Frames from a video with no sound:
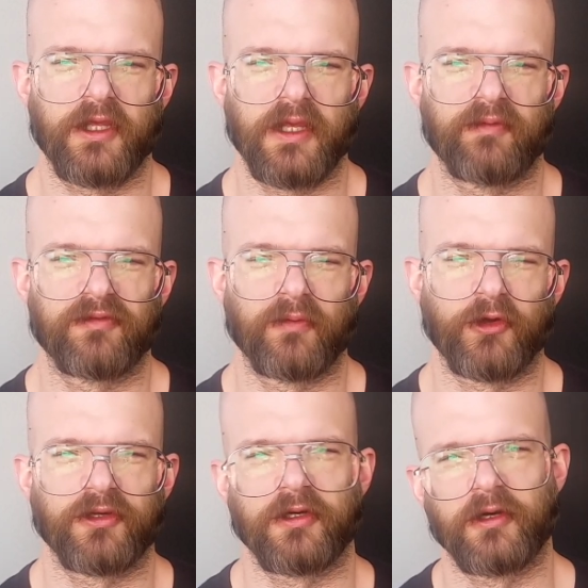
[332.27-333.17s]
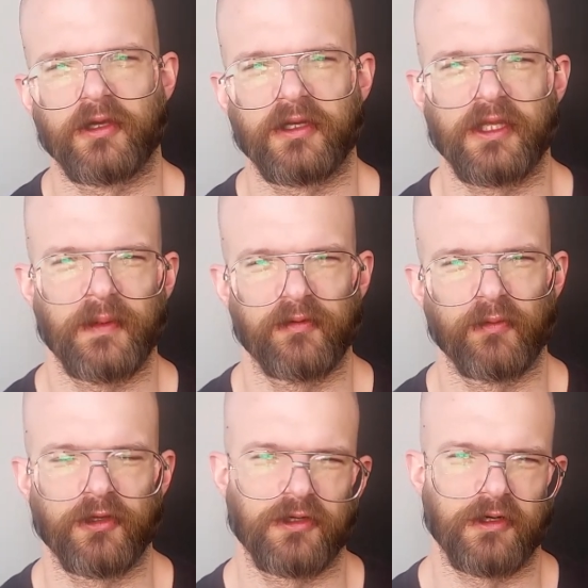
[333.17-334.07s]
Keeps moisture in, keeps
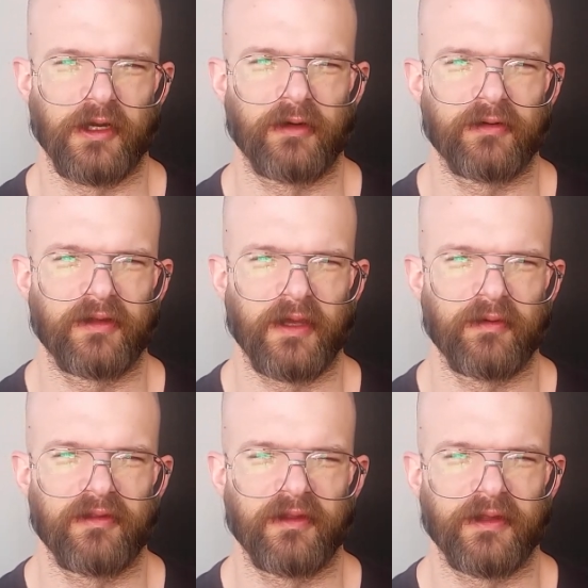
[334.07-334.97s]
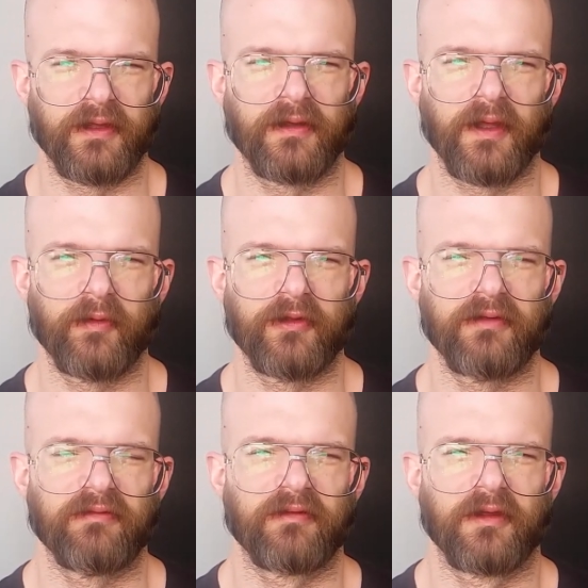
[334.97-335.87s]
moisture out type of thing, I
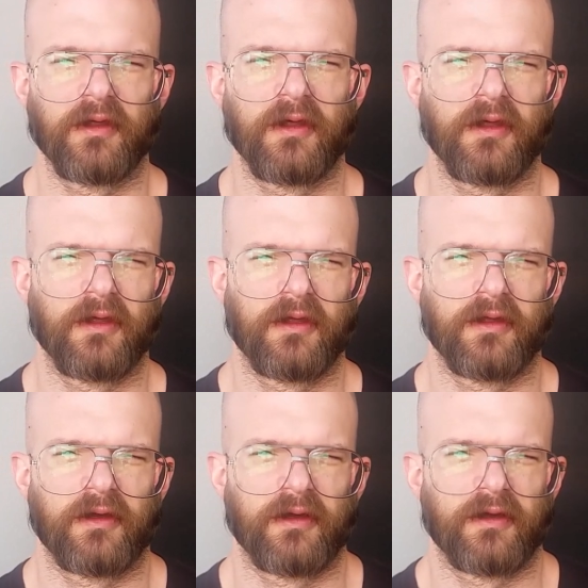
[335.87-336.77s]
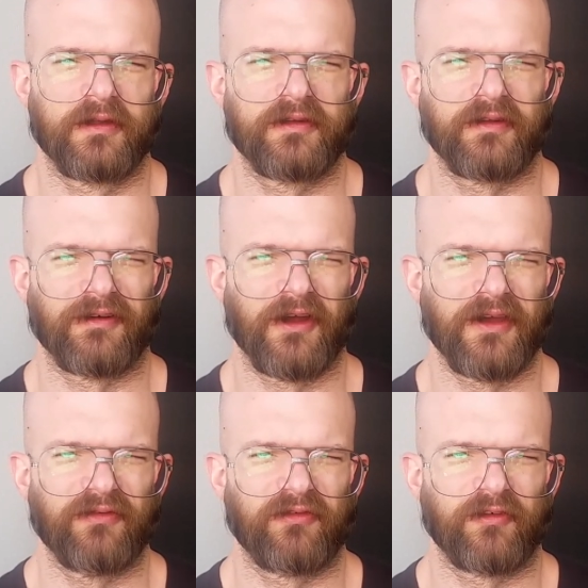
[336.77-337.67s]
believe. It's
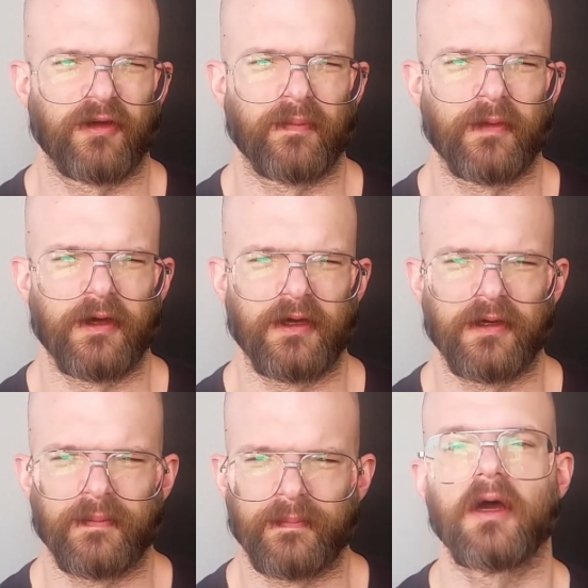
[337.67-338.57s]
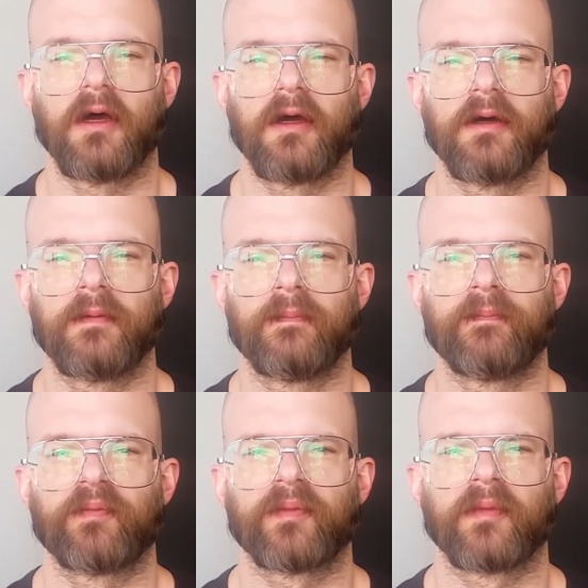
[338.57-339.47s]
derived from, I
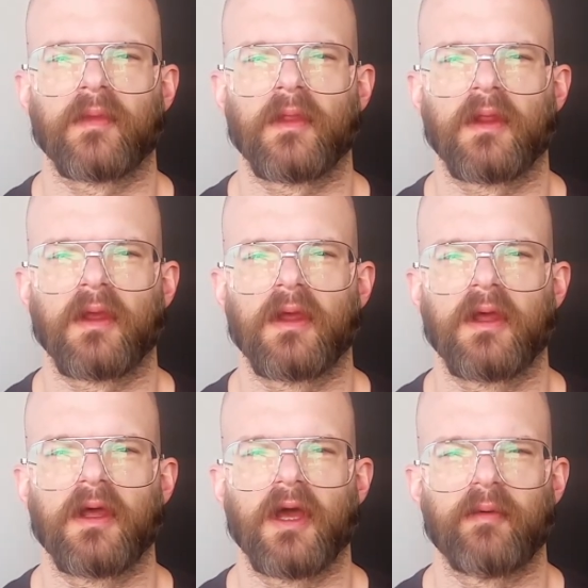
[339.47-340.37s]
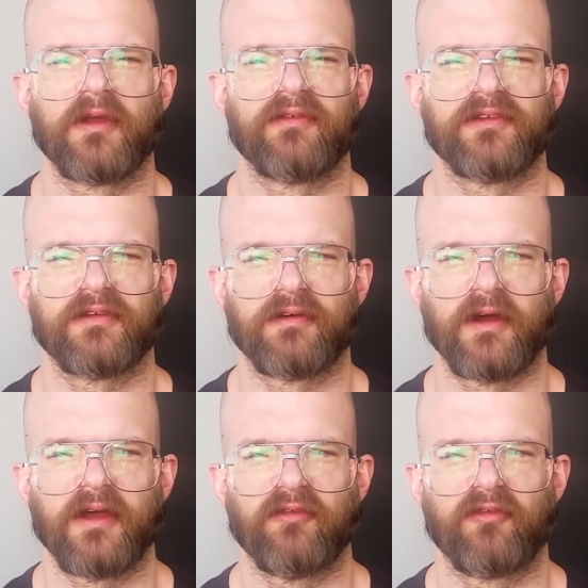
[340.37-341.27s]
believe it's
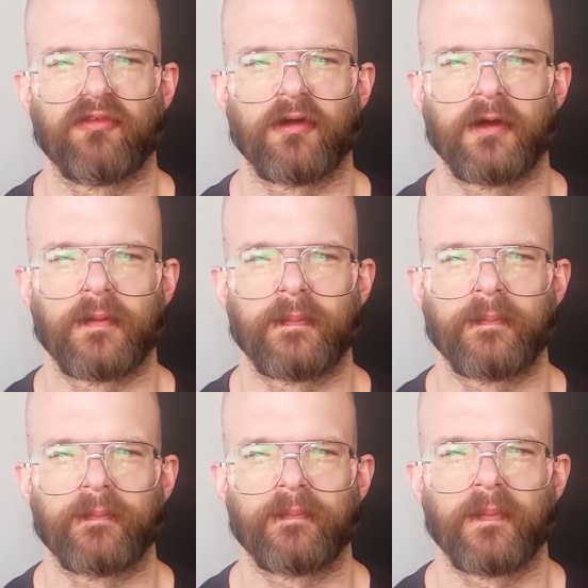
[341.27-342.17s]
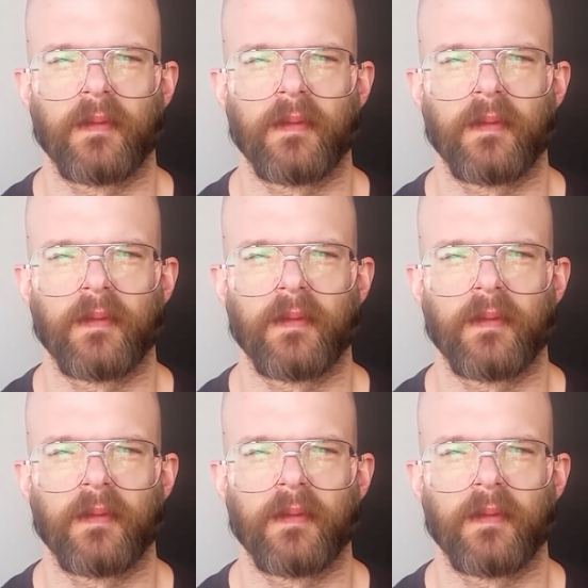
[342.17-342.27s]
derived from